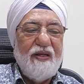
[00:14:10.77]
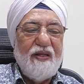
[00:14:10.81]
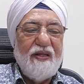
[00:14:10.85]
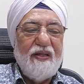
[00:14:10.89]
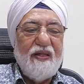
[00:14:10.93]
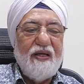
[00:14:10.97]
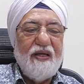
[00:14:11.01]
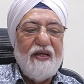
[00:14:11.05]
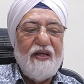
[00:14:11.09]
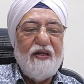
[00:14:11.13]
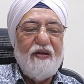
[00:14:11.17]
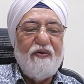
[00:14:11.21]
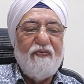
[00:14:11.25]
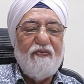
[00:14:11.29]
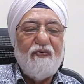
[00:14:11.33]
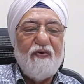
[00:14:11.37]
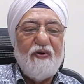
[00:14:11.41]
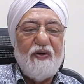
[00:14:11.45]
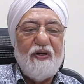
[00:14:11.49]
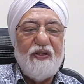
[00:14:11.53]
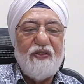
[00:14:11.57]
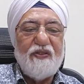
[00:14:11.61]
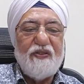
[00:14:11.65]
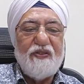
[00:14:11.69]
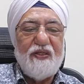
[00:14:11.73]
Thank you for
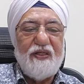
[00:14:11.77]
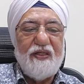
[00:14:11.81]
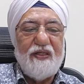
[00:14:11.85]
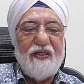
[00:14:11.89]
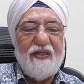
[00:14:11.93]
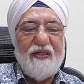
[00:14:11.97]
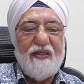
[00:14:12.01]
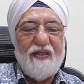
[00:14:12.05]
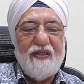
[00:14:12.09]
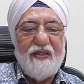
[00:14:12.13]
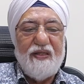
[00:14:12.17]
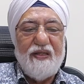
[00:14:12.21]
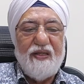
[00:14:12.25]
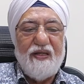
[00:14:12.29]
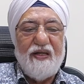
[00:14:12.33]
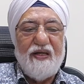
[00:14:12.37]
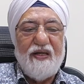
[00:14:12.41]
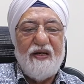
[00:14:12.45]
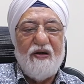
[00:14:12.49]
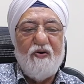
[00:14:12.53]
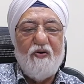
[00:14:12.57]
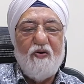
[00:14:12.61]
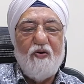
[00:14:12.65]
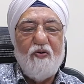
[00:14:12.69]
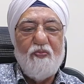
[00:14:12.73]
listening, and
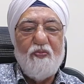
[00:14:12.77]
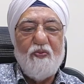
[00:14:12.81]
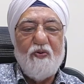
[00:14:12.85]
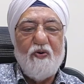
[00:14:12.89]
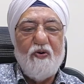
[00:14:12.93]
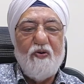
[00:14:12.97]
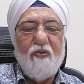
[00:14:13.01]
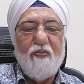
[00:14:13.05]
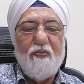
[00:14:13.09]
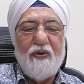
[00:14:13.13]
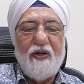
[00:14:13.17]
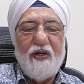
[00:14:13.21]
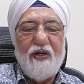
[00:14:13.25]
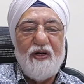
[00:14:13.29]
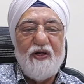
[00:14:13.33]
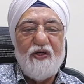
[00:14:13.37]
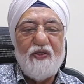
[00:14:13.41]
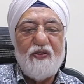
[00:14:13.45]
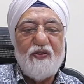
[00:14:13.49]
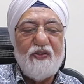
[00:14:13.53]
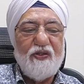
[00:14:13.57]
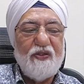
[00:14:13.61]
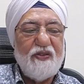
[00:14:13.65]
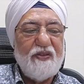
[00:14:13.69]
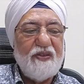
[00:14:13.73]
I hope all
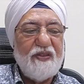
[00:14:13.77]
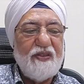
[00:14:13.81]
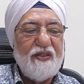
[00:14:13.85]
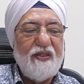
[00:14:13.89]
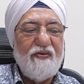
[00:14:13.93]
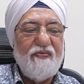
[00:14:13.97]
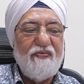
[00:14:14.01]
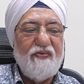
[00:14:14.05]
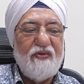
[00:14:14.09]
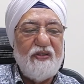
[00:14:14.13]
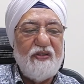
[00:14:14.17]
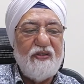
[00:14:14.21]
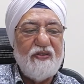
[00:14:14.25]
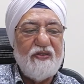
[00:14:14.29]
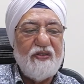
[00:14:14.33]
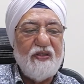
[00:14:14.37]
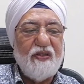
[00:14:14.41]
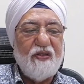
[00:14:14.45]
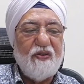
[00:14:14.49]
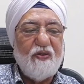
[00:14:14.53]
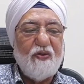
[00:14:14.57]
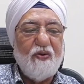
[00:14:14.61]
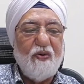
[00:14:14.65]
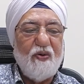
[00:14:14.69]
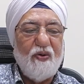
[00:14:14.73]
Malaysians give this a
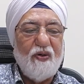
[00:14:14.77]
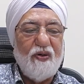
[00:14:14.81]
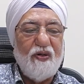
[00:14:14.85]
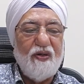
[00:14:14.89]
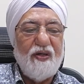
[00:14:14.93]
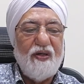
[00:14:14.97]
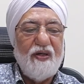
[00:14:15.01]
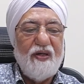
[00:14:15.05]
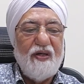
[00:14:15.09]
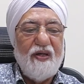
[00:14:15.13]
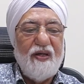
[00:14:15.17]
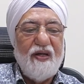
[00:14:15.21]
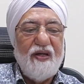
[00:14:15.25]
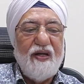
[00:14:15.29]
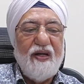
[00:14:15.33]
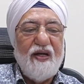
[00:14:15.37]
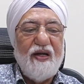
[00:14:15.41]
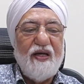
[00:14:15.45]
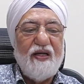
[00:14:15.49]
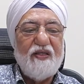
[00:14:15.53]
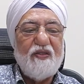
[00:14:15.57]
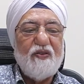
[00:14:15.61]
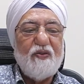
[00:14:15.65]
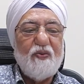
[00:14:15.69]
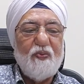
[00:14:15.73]
thought,
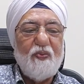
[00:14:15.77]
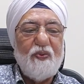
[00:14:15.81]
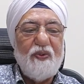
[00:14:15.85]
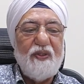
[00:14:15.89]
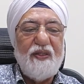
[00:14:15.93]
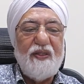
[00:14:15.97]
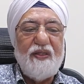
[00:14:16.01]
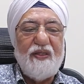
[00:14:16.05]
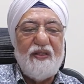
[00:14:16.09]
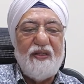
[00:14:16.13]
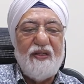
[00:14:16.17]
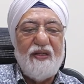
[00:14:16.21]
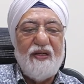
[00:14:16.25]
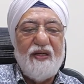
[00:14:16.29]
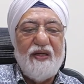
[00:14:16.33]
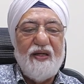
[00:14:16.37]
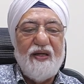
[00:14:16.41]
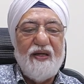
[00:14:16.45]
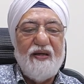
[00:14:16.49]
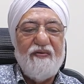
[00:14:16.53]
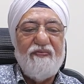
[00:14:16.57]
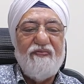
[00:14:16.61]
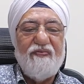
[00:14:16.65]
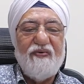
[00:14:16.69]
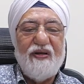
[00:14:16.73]
as we
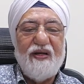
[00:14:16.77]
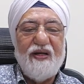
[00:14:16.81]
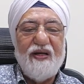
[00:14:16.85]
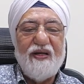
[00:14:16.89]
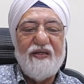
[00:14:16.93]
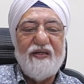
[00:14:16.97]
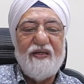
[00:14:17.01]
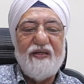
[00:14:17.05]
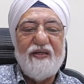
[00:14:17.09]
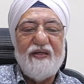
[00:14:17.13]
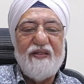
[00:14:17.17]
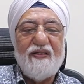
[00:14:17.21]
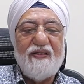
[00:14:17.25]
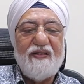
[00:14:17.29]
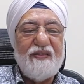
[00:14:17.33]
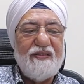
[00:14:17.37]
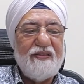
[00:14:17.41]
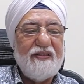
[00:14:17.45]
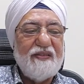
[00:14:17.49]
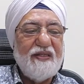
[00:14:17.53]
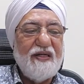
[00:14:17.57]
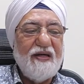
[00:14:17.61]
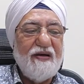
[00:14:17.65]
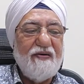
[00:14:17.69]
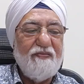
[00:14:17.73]
have elected this
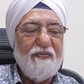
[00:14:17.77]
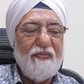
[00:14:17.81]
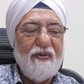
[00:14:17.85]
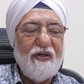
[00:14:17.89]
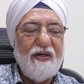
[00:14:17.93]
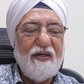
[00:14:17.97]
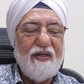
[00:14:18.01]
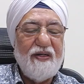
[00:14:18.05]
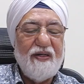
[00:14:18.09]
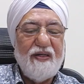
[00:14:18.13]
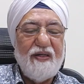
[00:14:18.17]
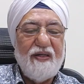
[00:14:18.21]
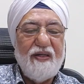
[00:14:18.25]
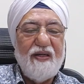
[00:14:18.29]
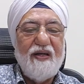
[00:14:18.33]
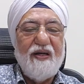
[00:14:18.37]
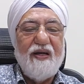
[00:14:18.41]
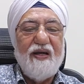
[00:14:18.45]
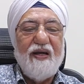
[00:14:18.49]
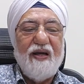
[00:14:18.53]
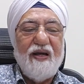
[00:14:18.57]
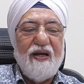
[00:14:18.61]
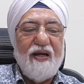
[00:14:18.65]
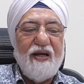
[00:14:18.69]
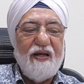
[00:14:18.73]
government
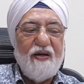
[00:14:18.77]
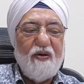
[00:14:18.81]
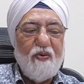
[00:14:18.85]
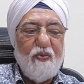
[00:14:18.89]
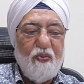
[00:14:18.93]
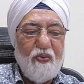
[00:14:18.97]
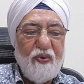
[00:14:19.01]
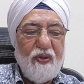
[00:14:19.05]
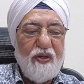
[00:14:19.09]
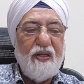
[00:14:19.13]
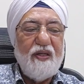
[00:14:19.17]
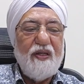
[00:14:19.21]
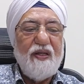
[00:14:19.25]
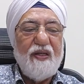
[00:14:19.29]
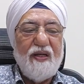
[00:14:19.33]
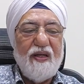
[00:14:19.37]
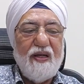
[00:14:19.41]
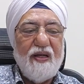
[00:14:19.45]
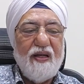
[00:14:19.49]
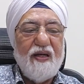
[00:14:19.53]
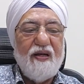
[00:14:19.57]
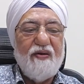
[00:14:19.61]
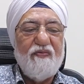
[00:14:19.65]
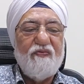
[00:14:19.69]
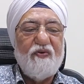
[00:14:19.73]
and we
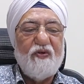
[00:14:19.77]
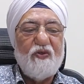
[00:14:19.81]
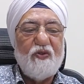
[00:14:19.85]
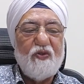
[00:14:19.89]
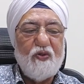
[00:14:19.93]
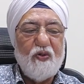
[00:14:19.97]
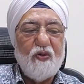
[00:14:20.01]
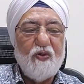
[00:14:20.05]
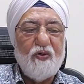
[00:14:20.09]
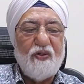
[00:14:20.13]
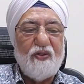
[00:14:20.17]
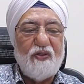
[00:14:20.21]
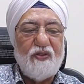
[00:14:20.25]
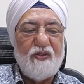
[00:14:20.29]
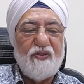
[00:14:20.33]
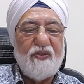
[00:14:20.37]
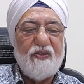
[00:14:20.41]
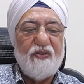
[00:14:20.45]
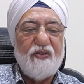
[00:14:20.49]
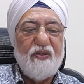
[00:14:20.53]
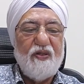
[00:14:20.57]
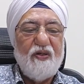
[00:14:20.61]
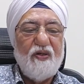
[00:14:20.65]
have a choice